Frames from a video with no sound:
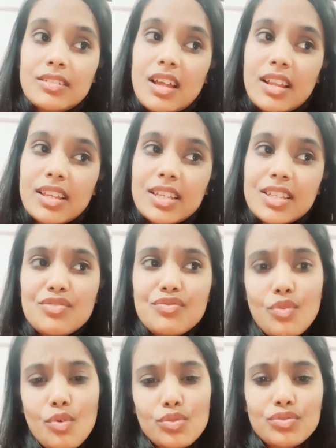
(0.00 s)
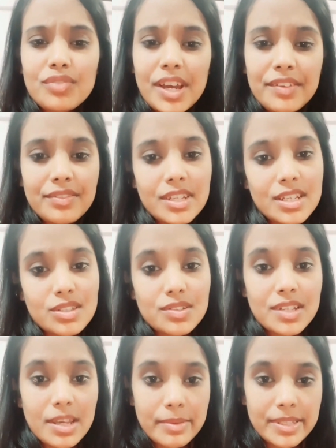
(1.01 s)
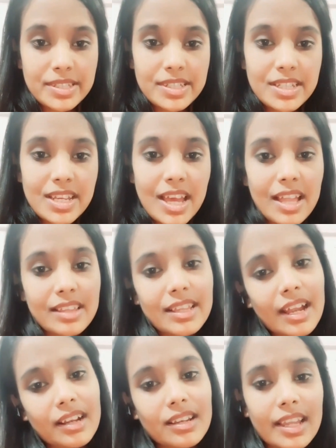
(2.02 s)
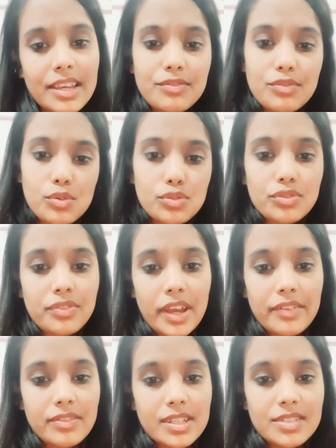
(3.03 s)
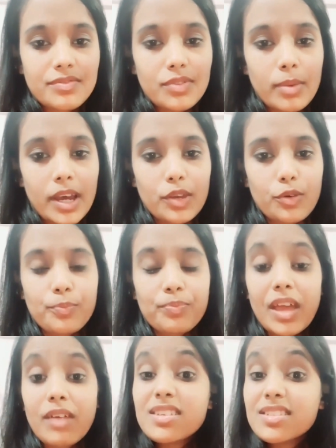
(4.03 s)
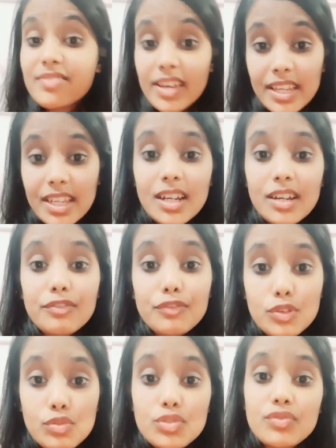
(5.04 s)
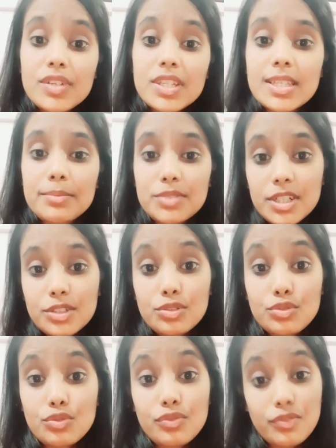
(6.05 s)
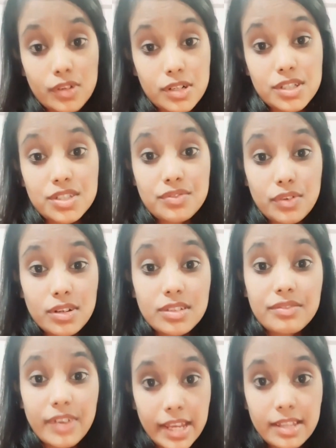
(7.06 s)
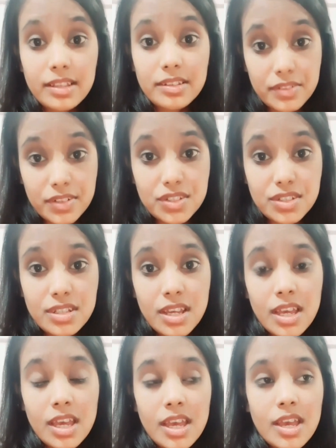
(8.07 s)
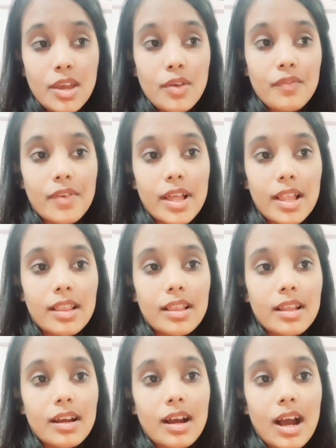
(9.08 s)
at least 4 to 5 days to chemistry, and that like 4 to 5 days for bio. I was very confused which subject to do first for the final revision. Well,